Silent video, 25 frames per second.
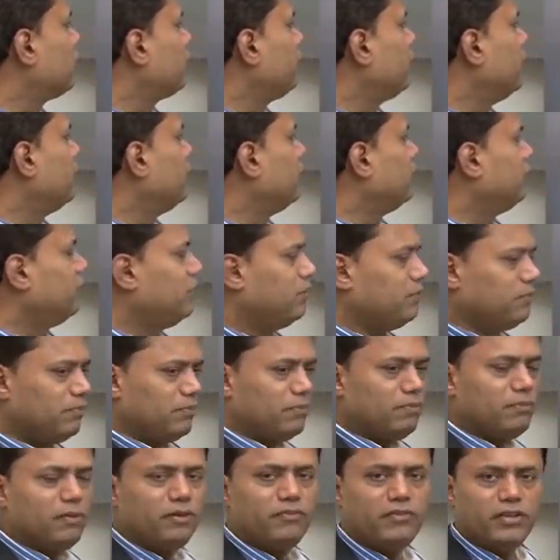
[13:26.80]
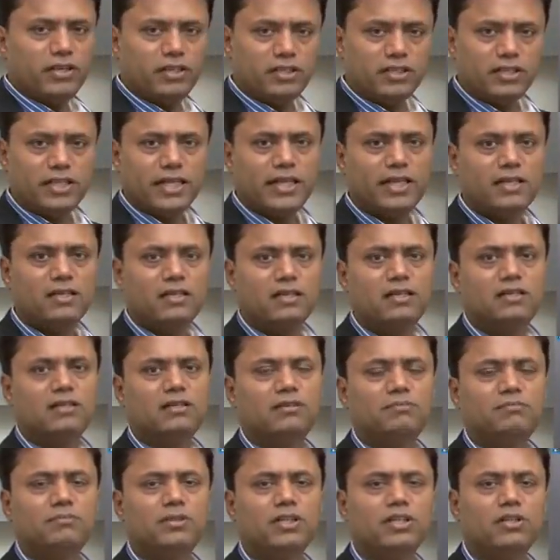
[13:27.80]
what we take
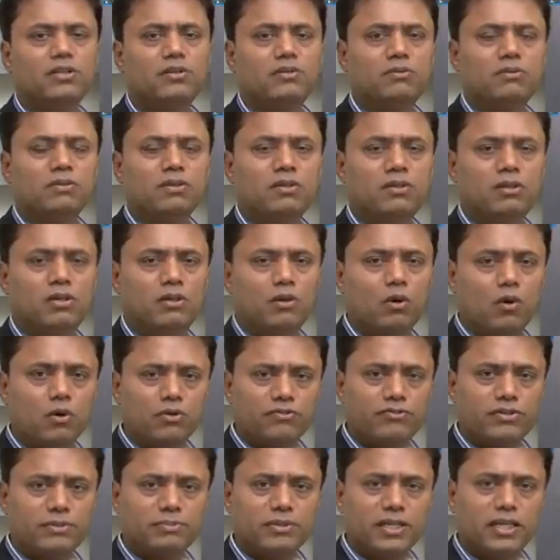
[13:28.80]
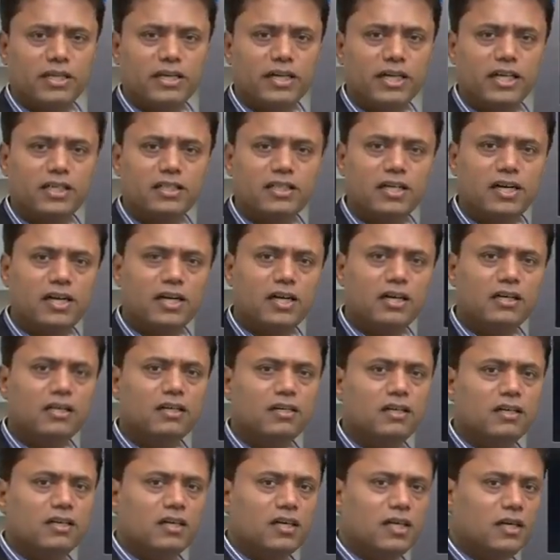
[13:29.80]
a loan from the credit card
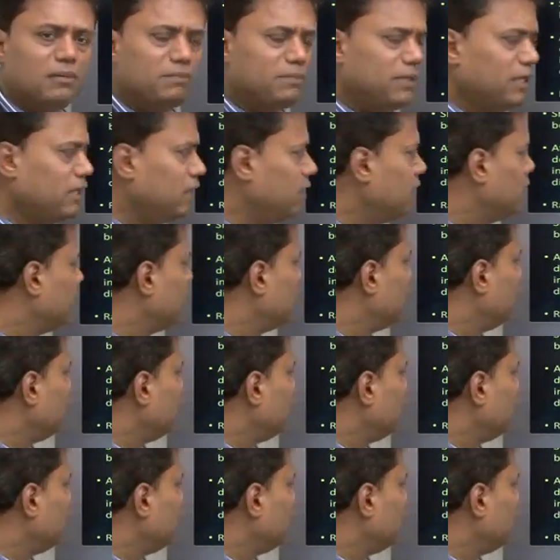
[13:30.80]
company